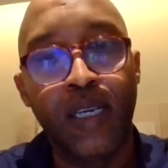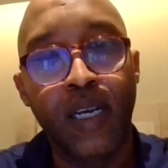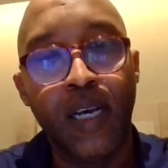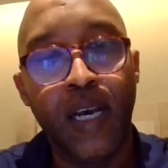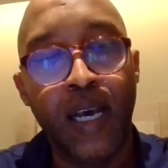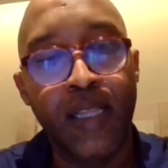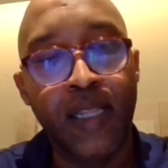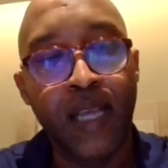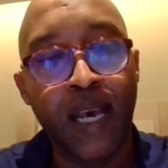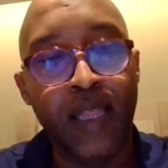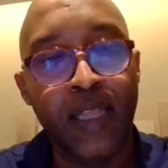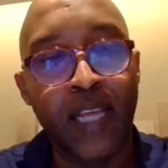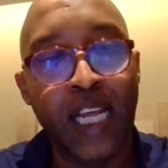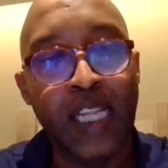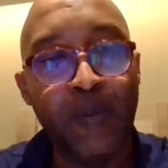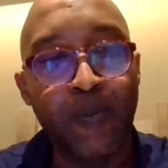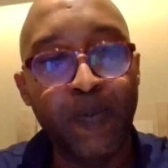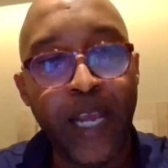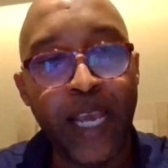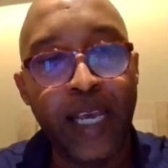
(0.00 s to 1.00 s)
and
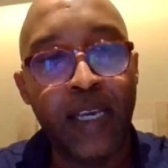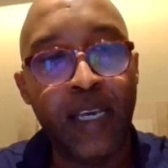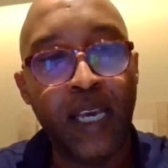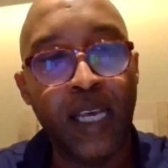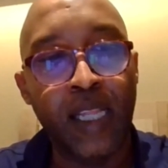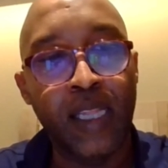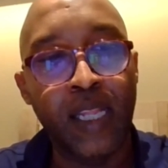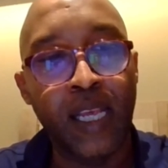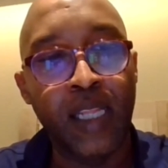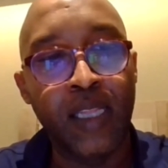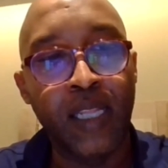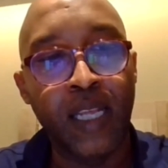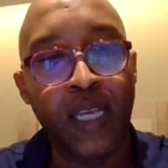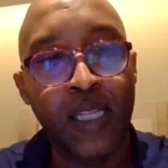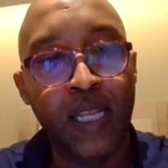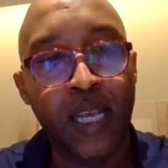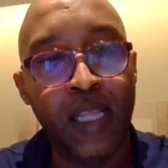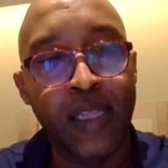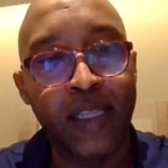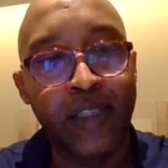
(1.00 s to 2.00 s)
that break
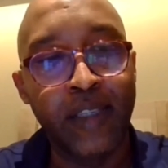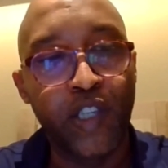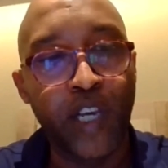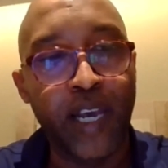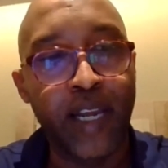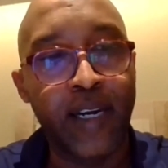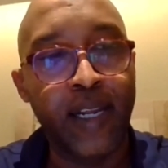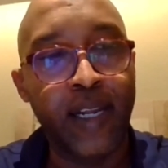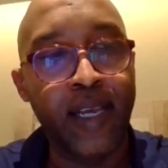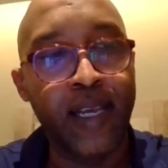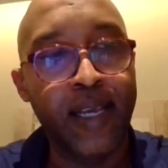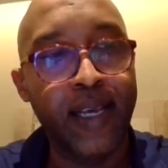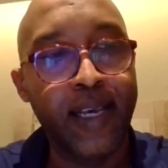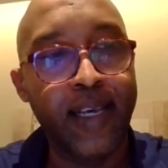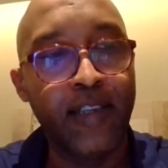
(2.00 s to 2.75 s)
in the journey